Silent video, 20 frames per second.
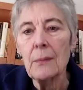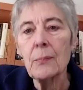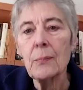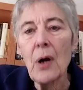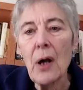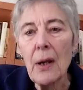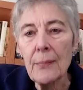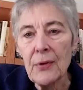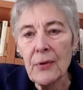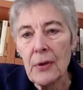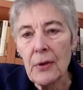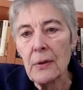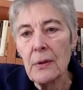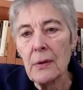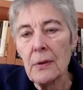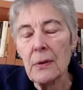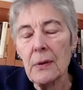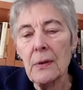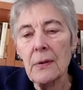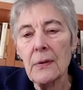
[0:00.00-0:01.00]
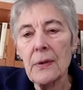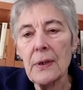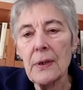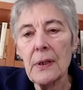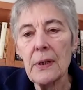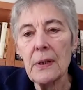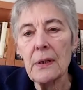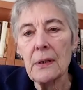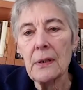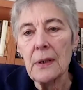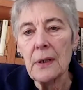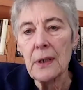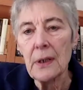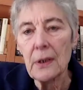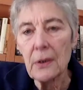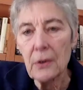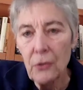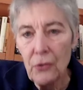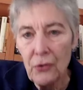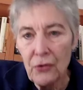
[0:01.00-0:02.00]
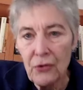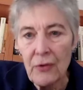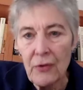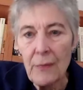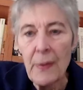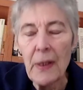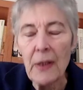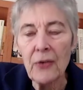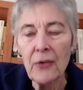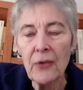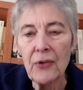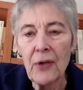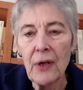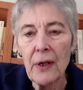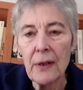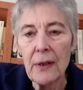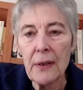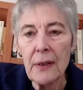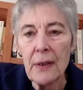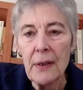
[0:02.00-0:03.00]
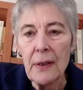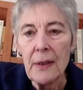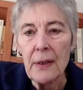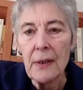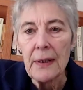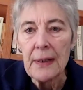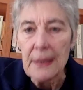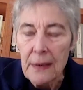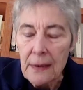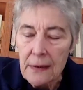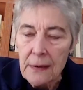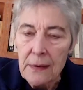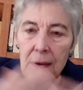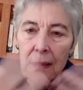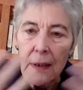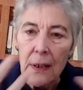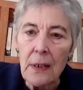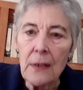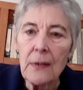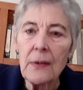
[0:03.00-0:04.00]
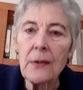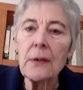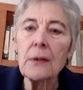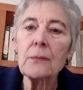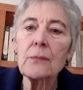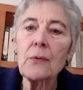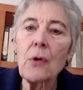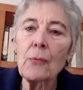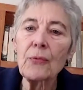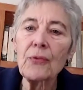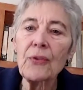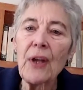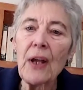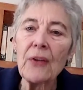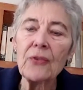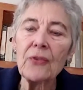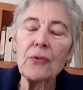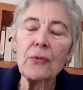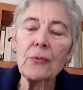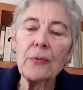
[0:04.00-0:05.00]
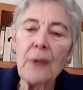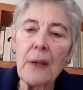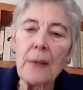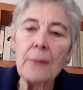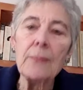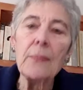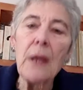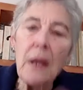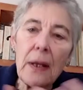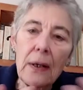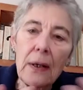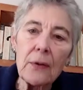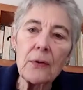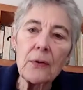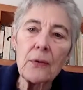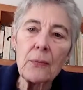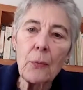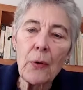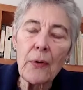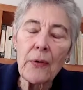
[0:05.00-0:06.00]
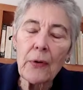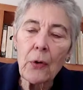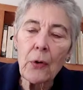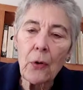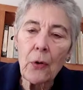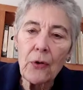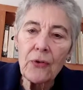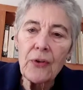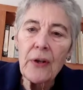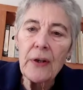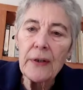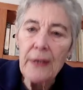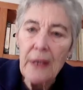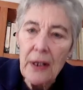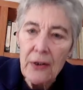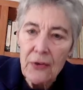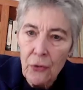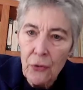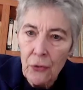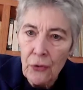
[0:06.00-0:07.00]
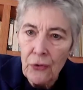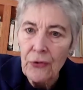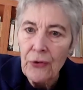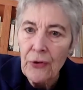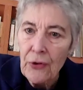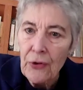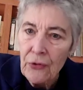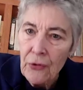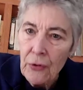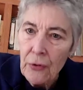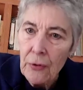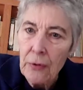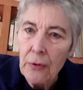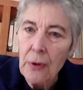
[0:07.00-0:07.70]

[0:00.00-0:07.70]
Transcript: prompted the inclusion of Palestine in the Rome Statute and where the court said it had jurisdiction